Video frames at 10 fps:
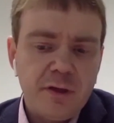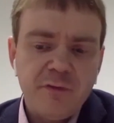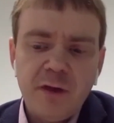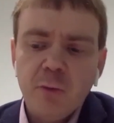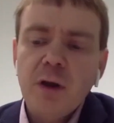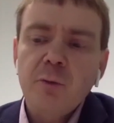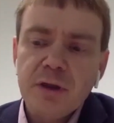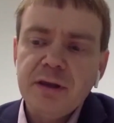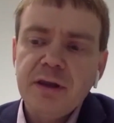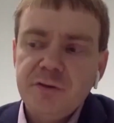And then when
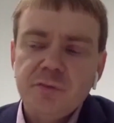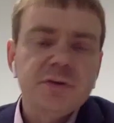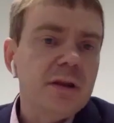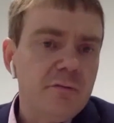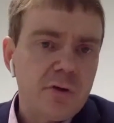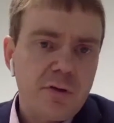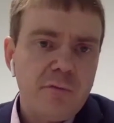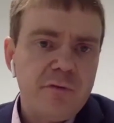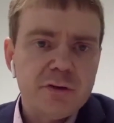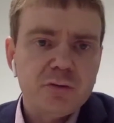we need to deliver
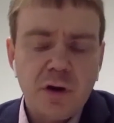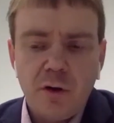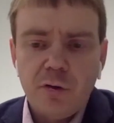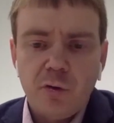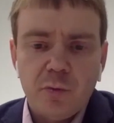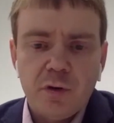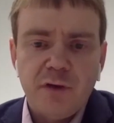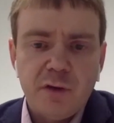something to a customer,